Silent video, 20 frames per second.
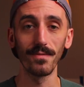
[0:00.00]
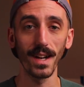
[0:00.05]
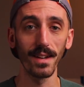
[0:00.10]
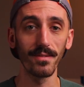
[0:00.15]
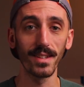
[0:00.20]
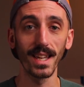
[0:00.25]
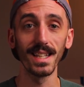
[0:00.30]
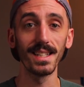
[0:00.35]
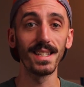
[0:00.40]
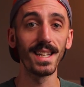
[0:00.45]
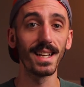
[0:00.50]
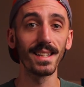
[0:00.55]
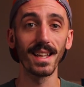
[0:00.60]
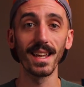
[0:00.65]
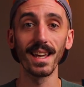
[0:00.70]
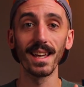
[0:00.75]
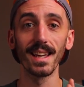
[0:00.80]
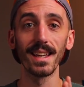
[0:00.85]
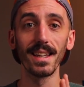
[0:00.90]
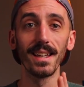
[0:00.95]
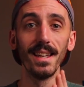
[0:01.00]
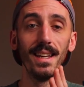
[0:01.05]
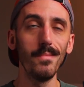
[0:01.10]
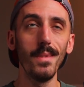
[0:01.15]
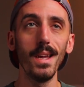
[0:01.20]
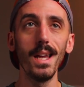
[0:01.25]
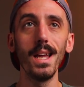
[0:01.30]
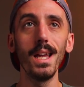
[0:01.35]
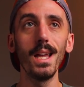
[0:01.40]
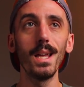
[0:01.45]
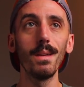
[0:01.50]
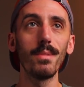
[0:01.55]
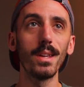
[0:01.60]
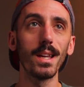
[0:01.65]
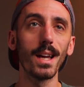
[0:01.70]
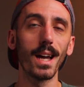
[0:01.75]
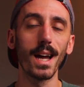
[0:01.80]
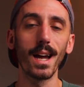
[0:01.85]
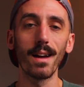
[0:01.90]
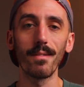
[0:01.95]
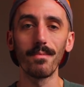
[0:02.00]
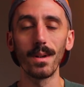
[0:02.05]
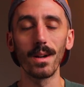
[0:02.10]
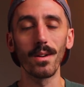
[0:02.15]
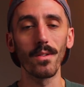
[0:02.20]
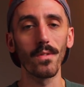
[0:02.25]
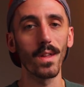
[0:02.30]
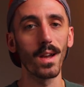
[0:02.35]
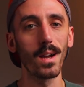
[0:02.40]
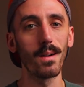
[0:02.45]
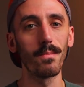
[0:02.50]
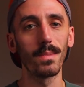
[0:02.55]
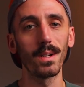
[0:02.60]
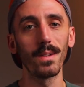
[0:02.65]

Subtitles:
10K, maybe a half marathon.